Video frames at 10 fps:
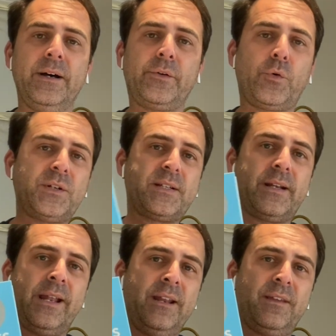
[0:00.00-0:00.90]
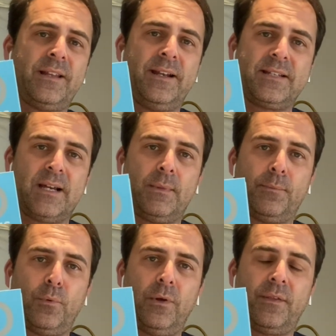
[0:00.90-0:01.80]
Chris, anything that he's come
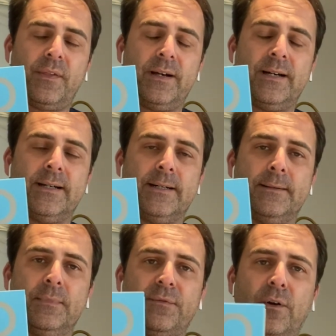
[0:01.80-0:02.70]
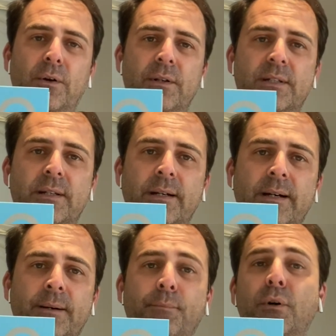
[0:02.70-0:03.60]
up with as far as
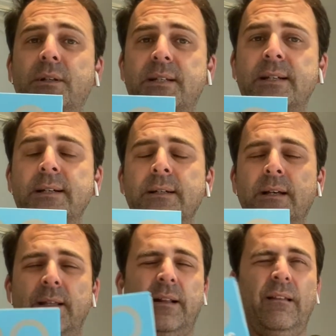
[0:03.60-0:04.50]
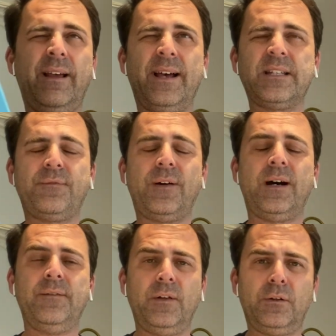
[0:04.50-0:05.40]
books, the last
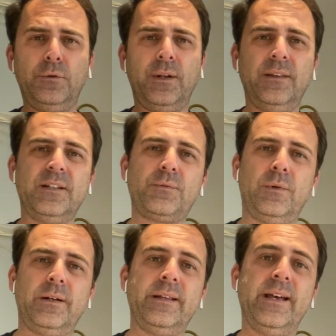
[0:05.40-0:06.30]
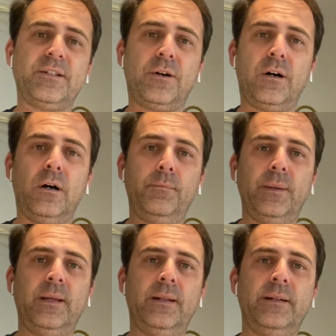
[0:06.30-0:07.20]
five, including this one, has all
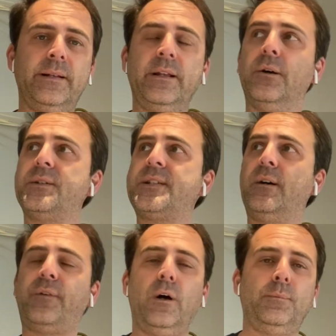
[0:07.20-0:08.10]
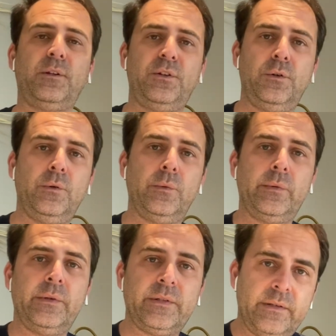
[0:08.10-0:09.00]
been, you know, self-help to
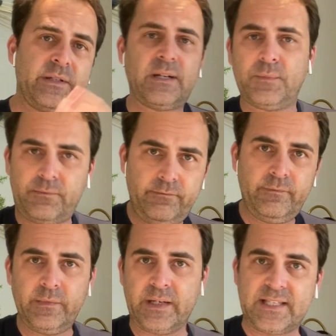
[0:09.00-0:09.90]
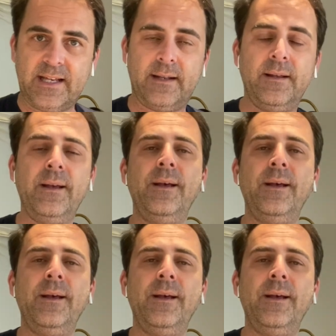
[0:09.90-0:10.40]
some extent.